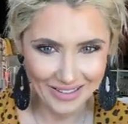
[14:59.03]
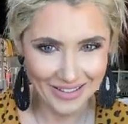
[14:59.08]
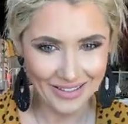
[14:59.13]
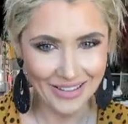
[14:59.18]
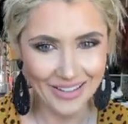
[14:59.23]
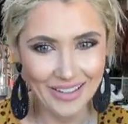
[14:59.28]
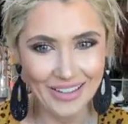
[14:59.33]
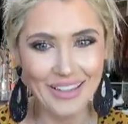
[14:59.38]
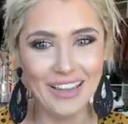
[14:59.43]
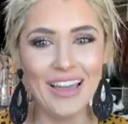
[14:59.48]
if
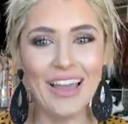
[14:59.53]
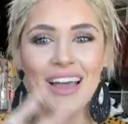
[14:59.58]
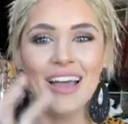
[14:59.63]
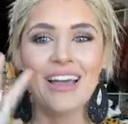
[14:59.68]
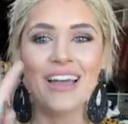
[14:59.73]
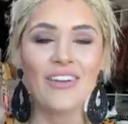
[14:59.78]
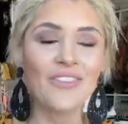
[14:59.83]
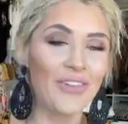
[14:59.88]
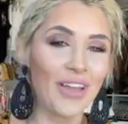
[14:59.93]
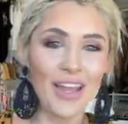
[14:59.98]

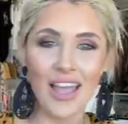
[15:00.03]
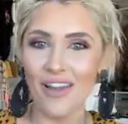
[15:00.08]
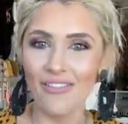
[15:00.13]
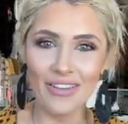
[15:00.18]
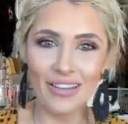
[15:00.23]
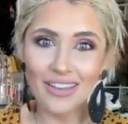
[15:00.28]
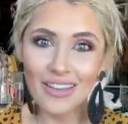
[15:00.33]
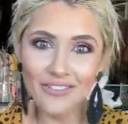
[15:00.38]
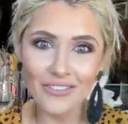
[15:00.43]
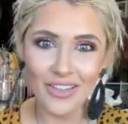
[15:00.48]
I
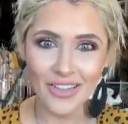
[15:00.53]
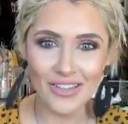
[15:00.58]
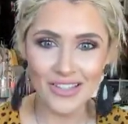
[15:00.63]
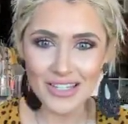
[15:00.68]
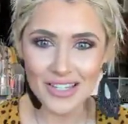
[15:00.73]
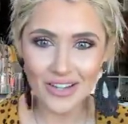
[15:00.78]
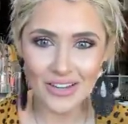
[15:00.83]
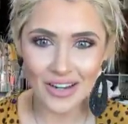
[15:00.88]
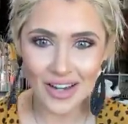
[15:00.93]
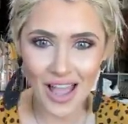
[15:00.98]
haven't confused
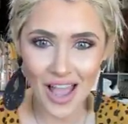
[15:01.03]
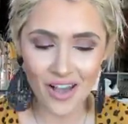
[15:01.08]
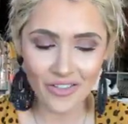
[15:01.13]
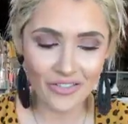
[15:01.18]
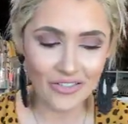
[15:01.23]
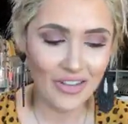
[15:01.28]
you enough.